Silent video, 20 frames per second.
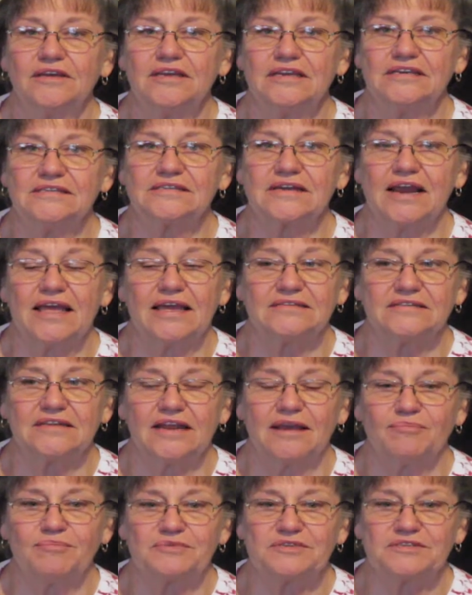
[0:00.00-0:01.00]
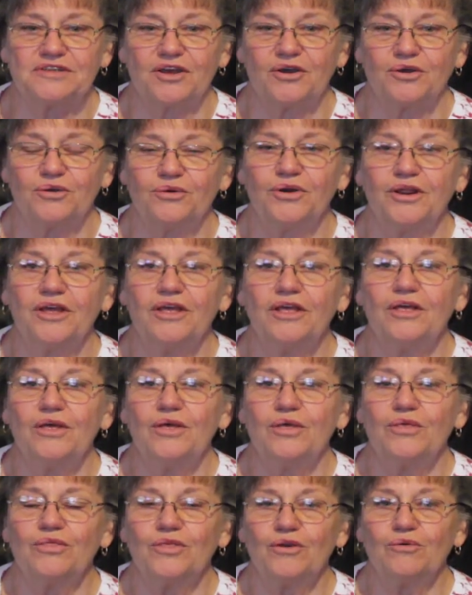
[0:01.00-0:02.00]
his last episode
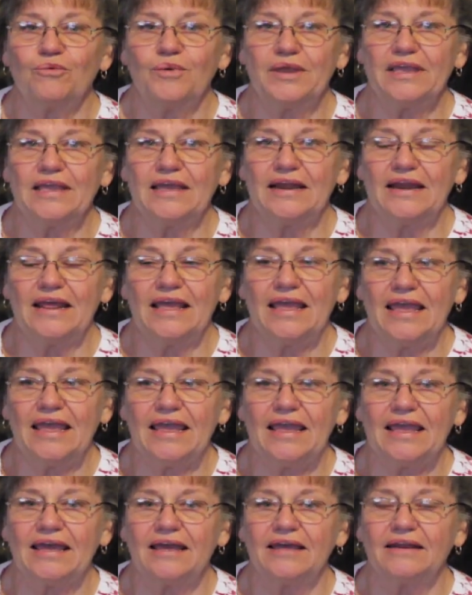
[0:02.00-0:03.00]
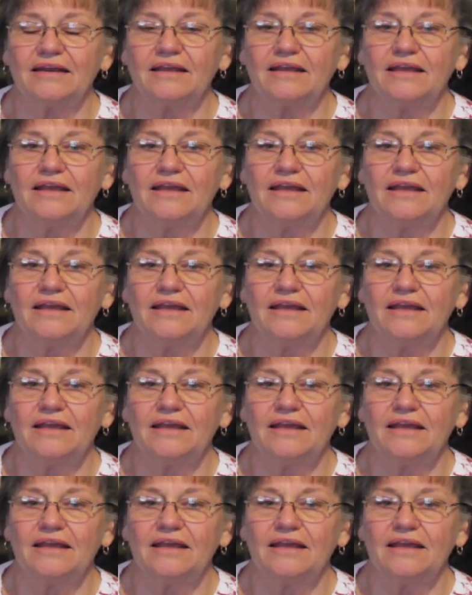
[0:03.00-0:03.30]
that we had had.